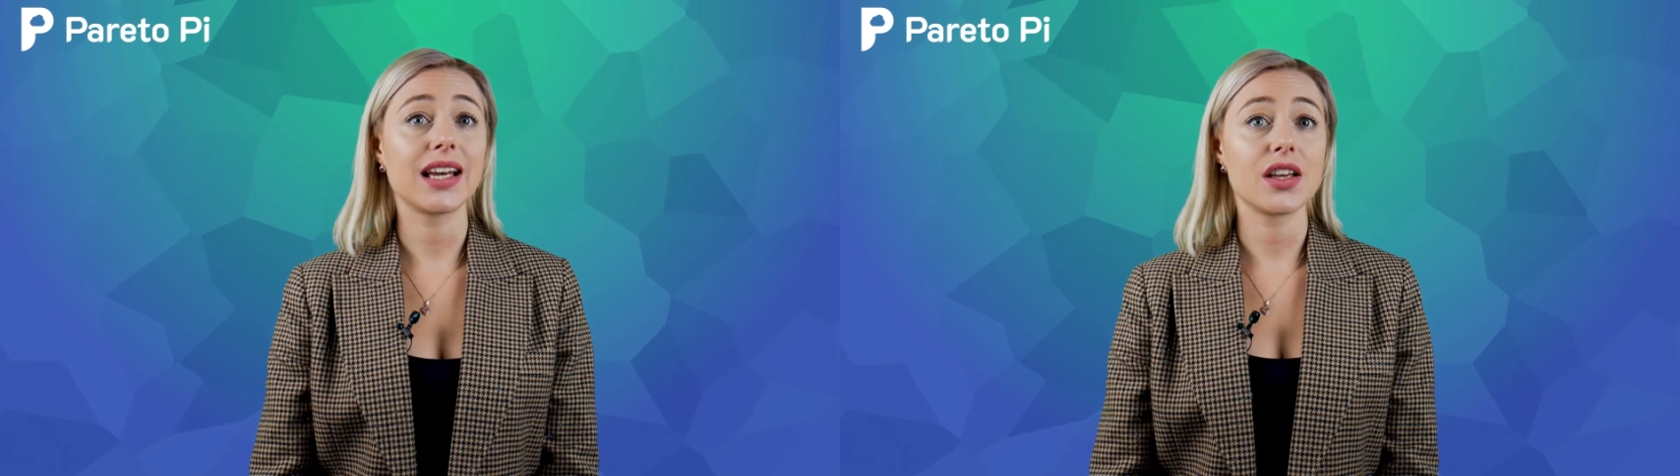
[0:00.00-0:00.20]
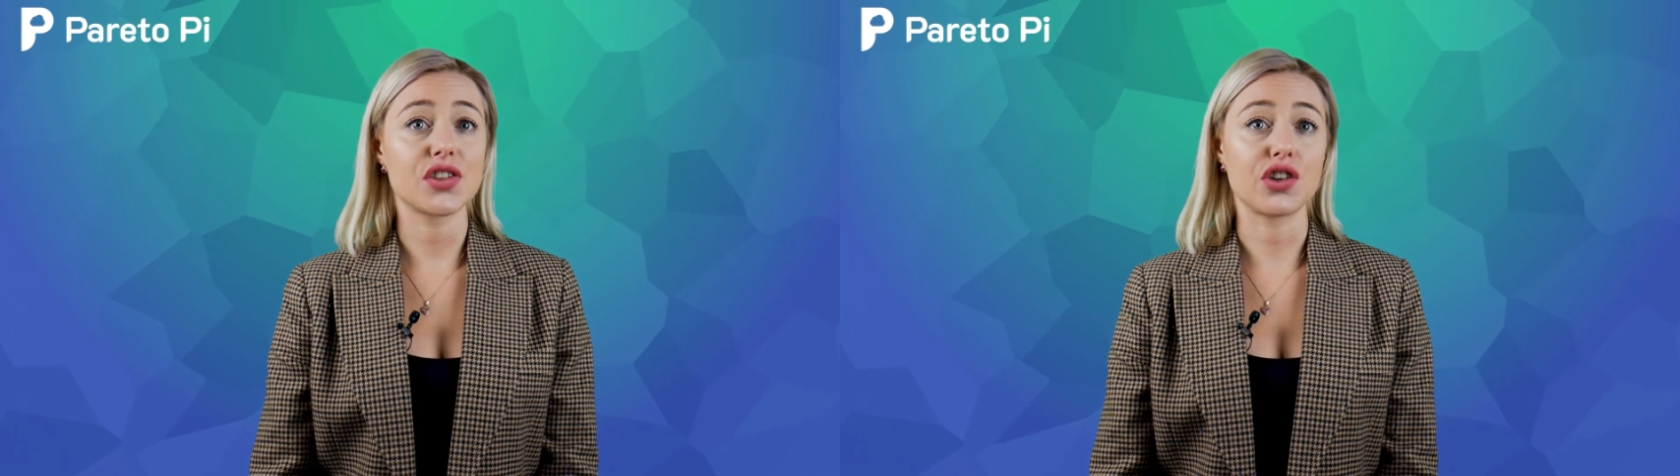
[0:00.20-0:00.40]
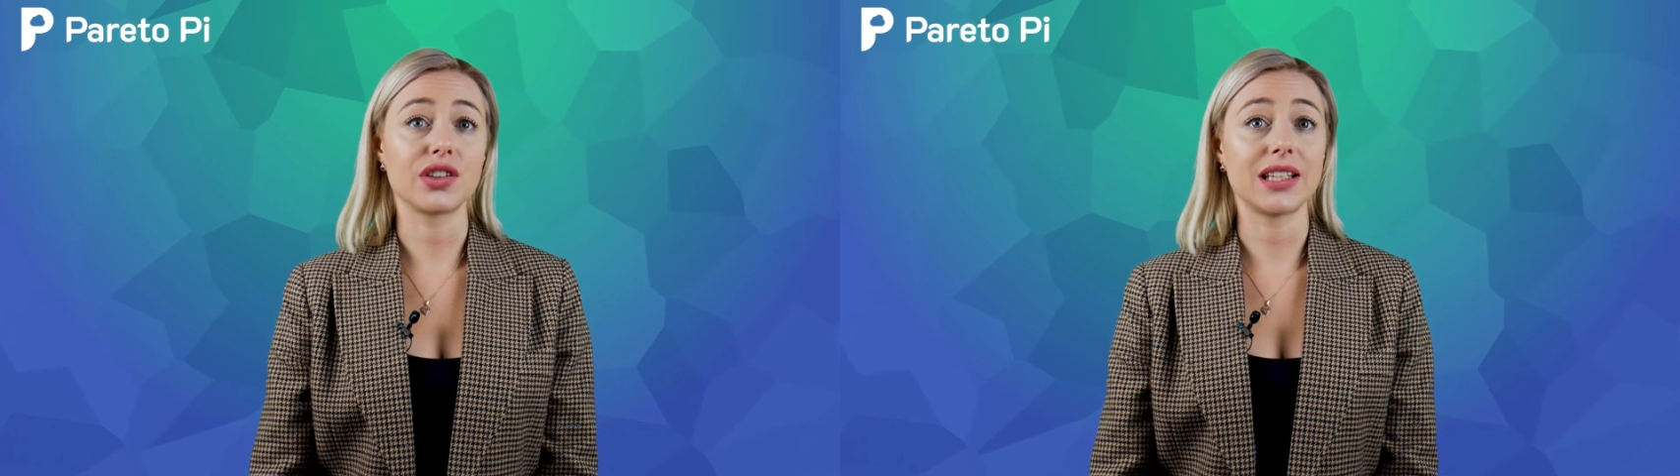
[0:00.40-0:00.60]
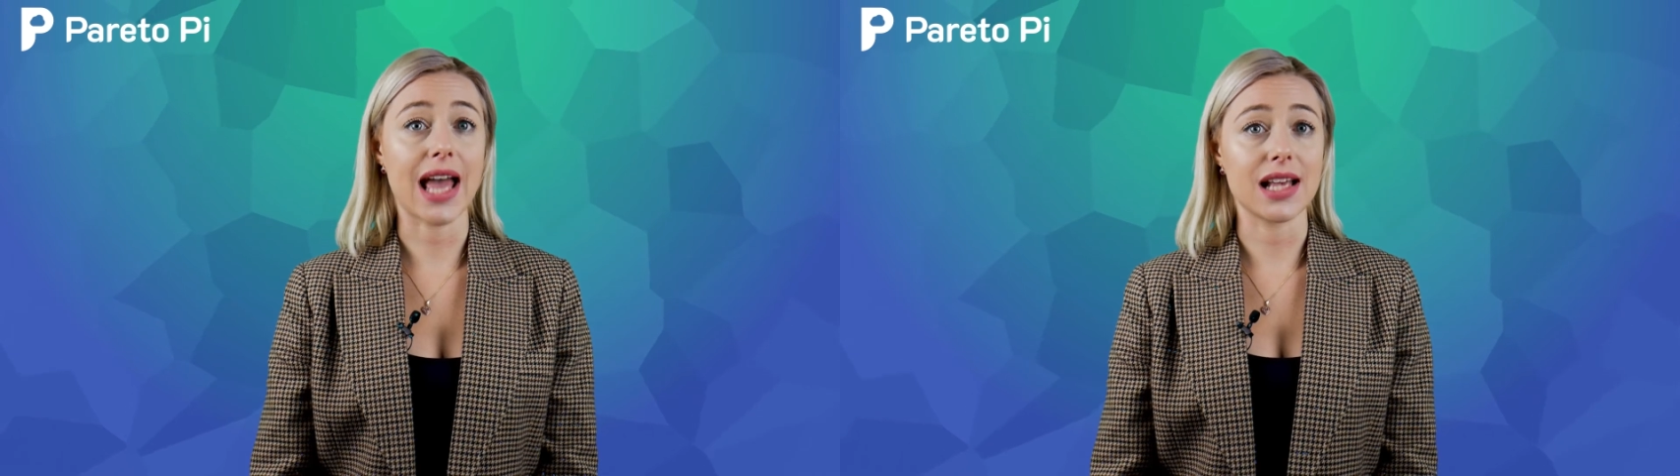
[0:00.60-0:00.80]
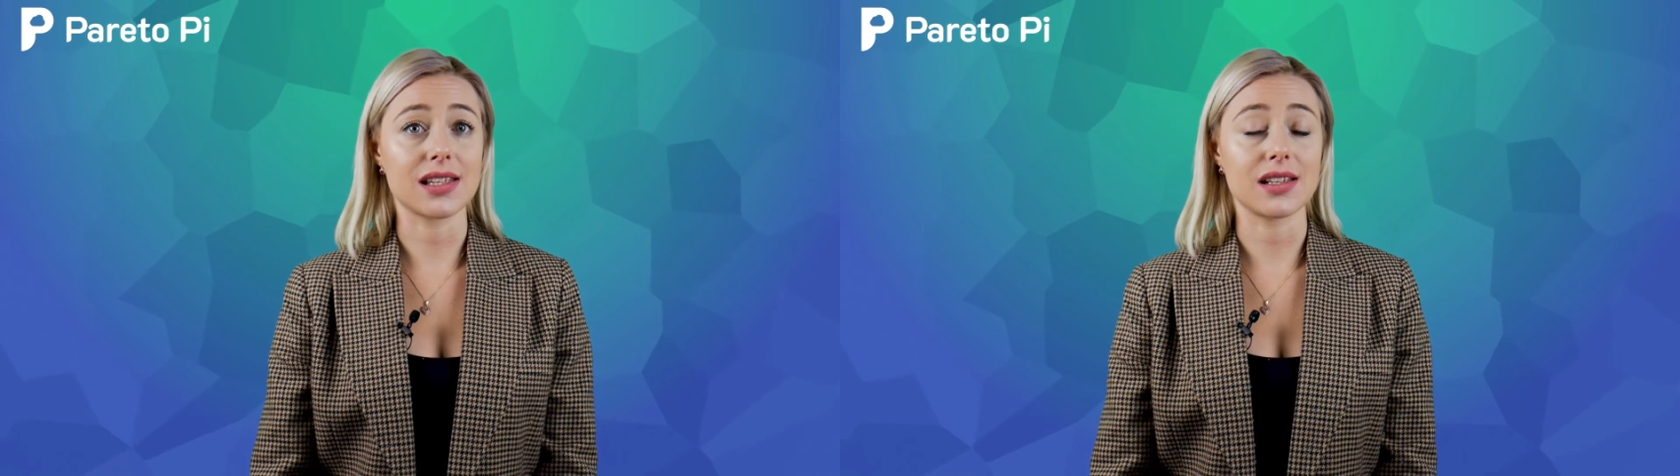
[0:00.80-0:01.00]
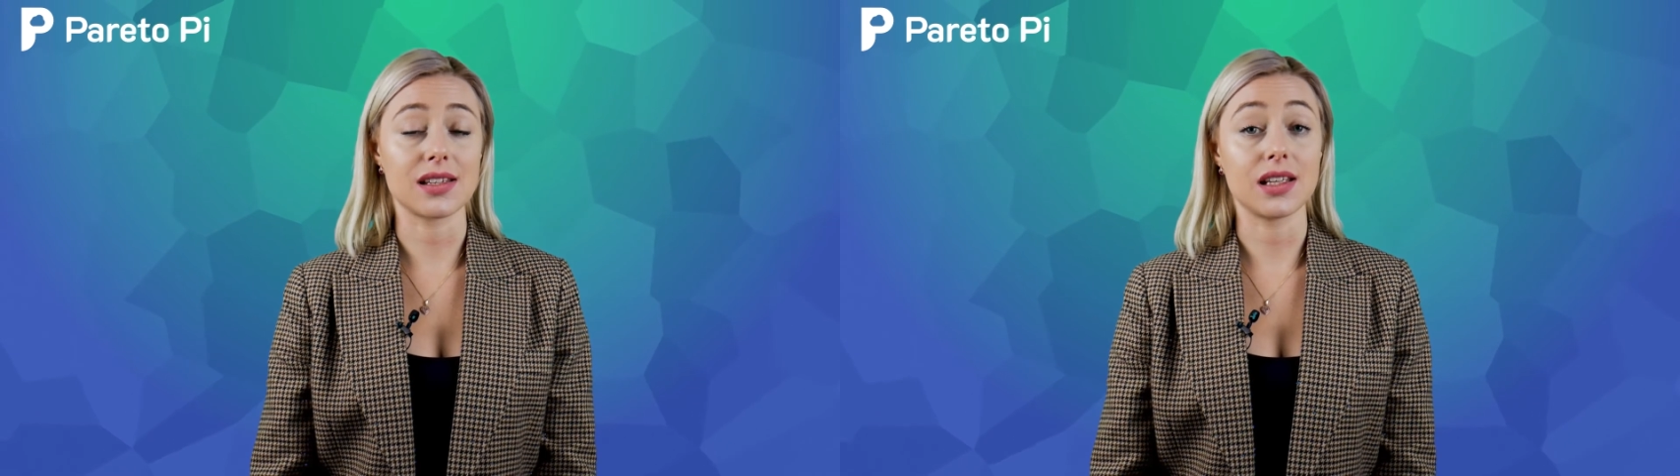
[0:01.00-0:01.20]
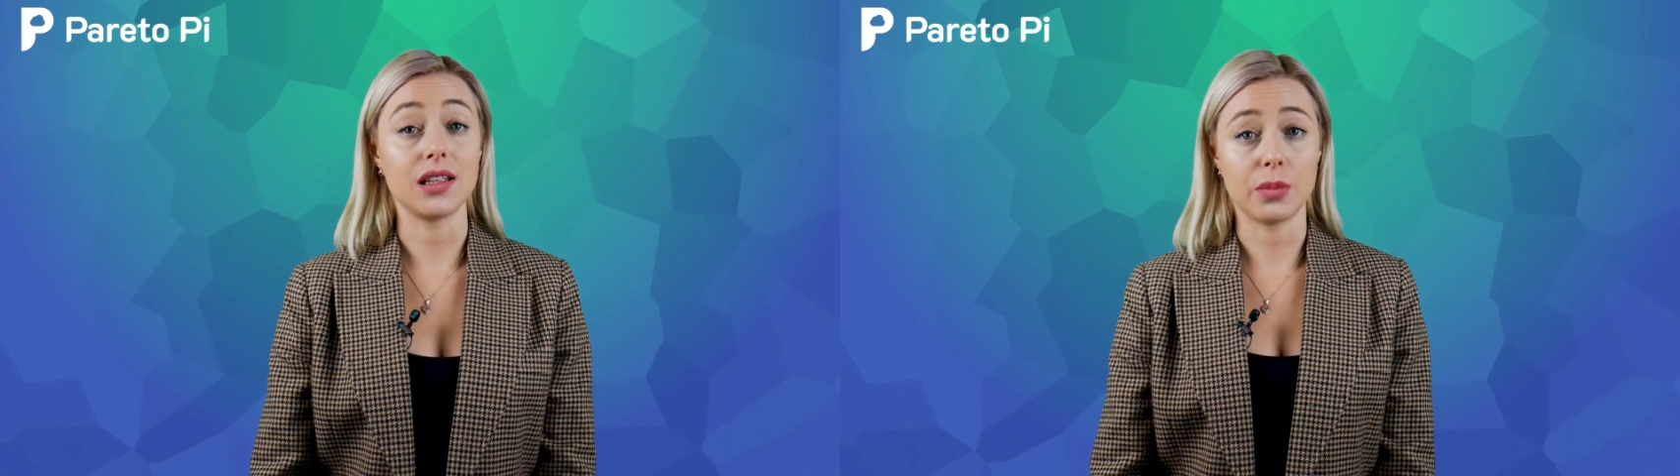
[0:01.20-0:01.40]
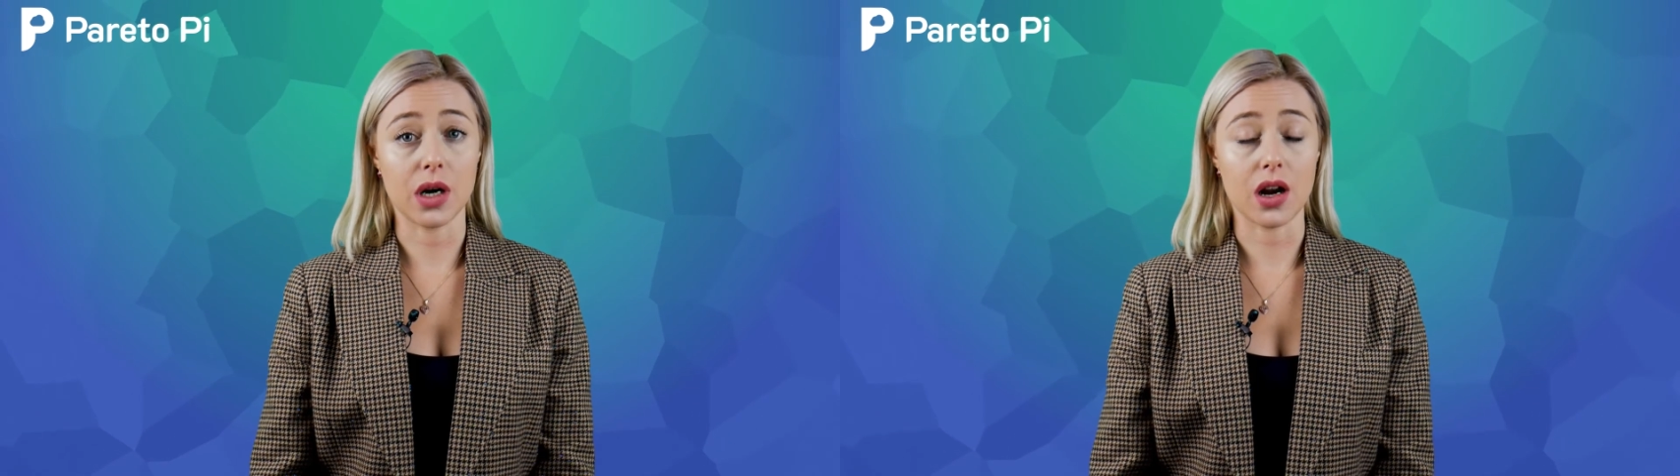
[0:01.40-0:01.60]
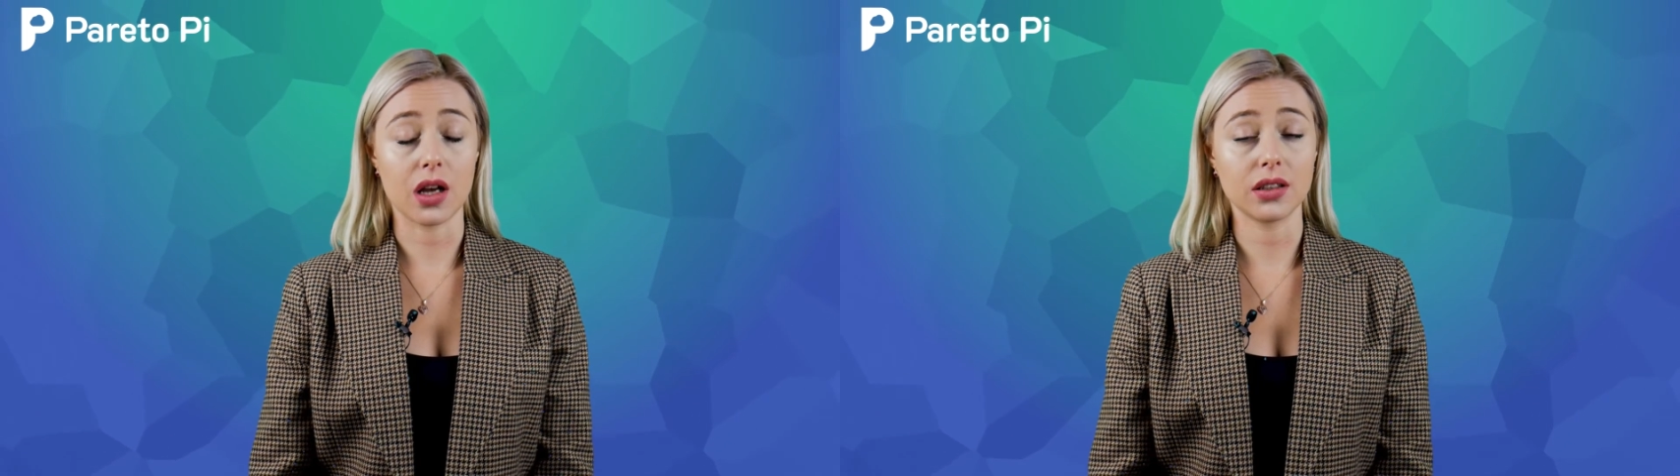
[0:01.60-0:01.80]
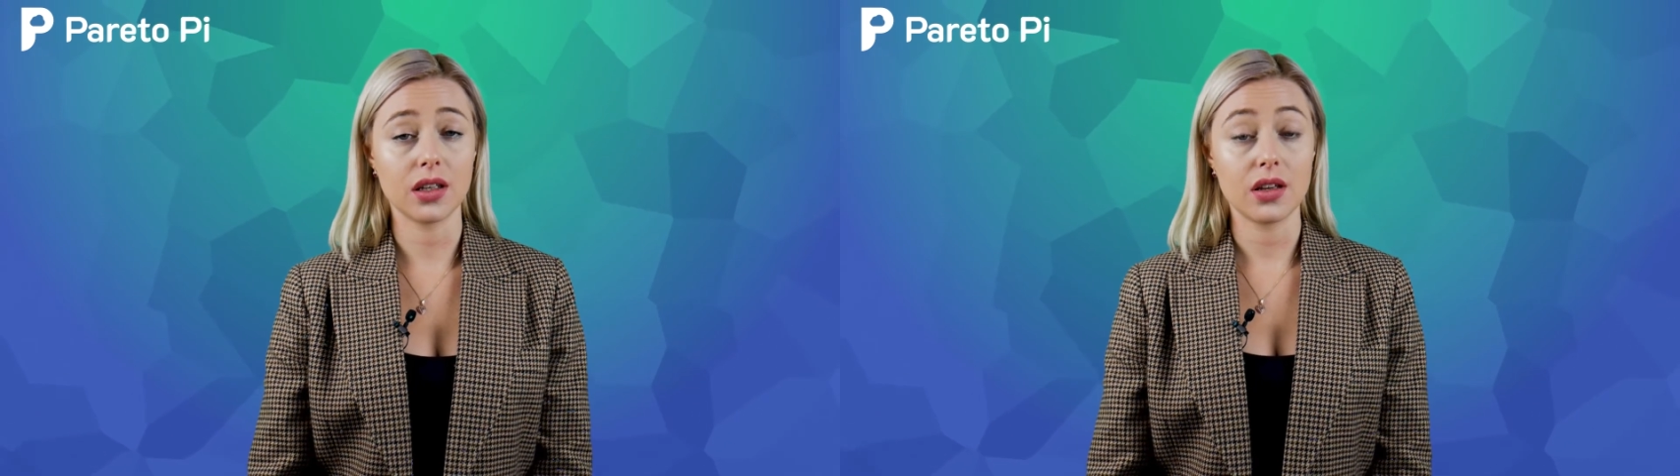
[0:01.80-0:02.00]
certain assets in
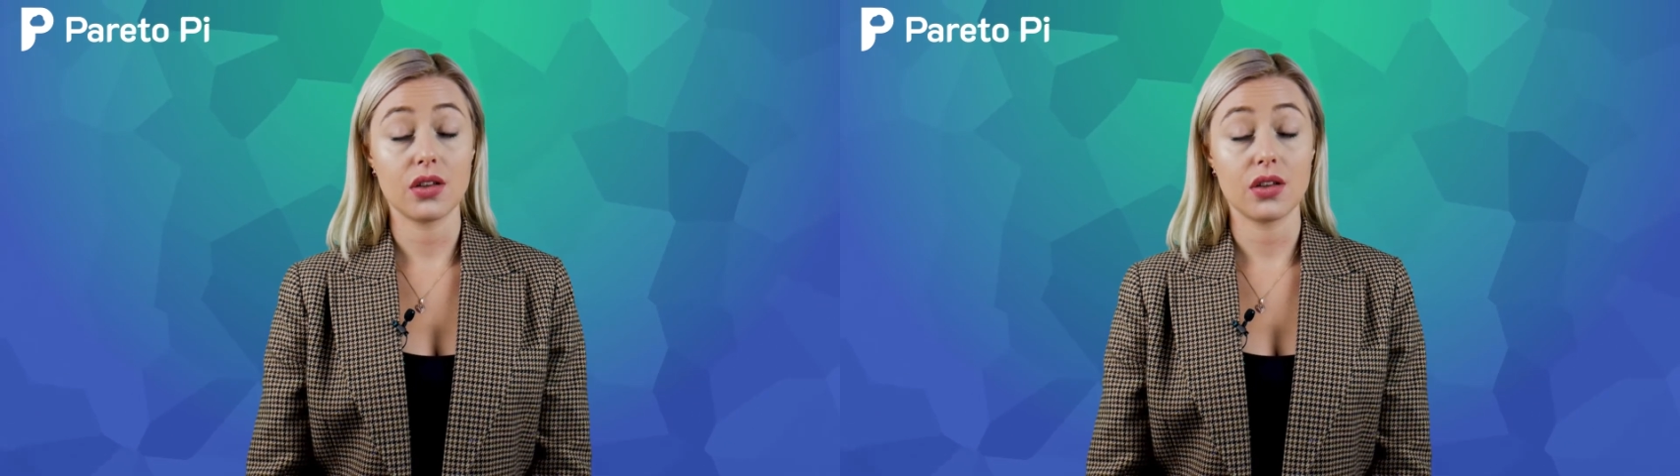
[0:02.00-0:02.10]
Pardot.